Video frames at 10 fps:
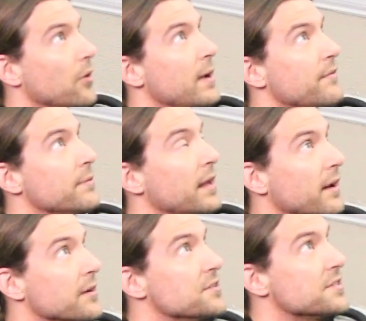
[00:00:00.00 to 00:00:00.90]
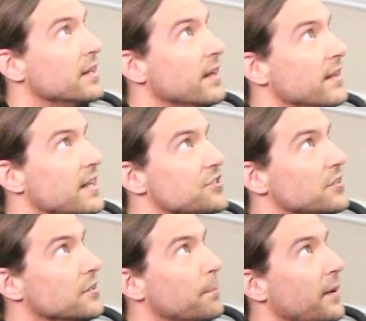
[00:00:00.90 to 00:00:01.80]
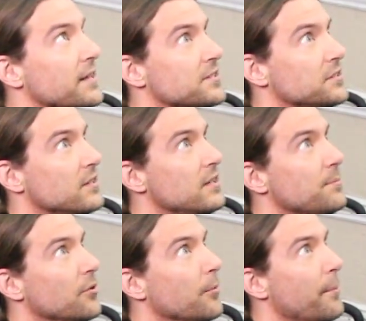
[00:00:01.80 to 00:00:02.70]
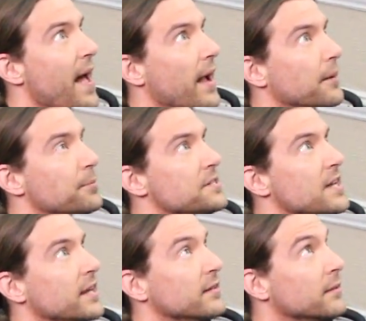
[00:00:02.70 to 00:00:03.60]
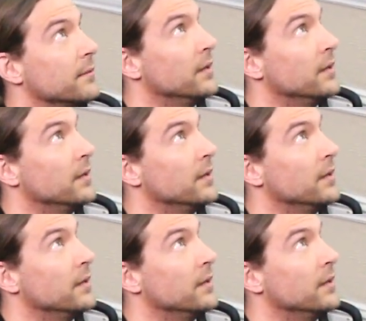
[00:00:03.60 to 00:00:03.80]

away from the ears and engaging your butt to keep your back protected.